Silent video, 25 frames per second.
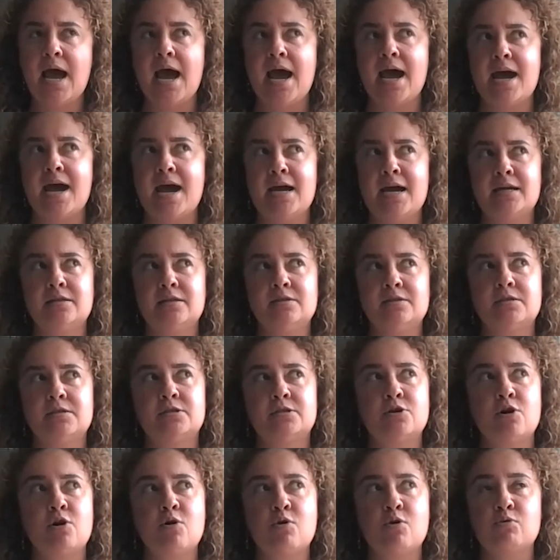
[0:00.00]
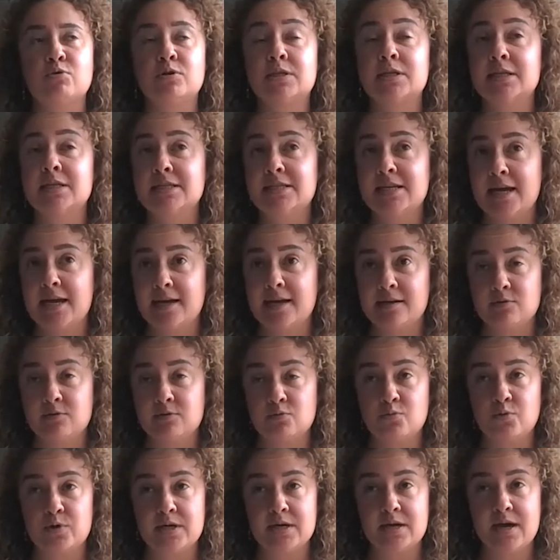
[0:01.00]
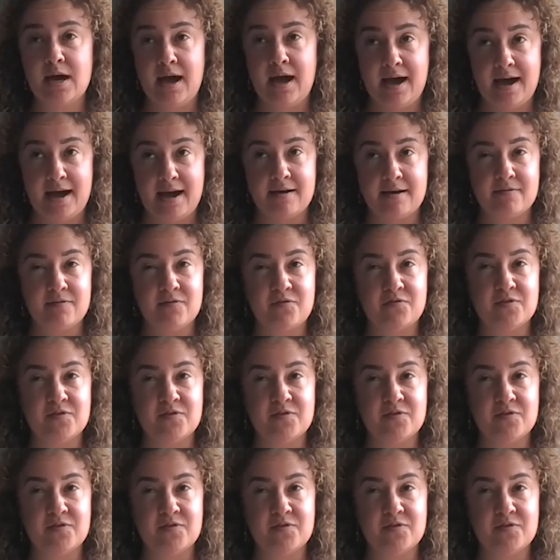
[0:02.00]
And so to date, we have